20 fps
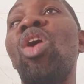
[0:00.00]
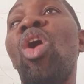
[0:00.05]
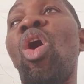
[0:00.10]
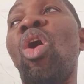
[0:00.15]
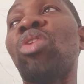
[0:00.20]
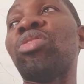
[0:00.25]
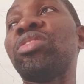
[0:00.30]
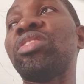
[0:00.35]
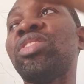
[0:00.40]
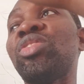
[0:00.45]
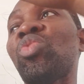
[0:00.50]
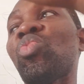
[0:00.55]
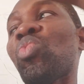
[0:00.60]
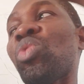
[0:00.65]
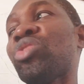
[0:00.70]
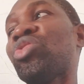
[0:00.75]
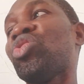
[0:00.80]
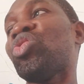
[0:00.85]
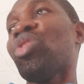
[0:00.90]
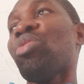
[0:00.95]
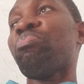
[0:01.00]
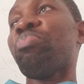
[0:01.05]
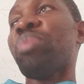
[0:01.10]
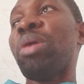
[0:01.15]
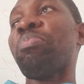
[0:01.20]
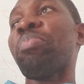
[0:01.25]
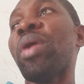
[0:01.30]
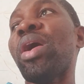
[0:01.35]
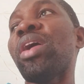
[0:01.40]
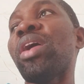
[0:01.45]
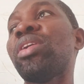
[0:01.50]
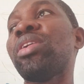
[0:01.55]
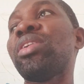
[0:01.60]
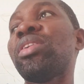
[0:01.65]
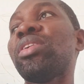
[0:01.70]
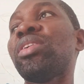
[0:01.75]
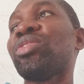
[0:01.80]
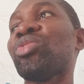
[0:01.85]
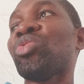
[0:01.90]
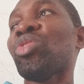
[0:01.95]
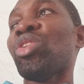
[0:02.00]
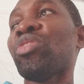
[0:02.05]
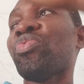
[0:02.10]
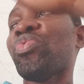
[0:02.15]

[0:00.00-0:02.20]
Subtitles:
on the question paper, not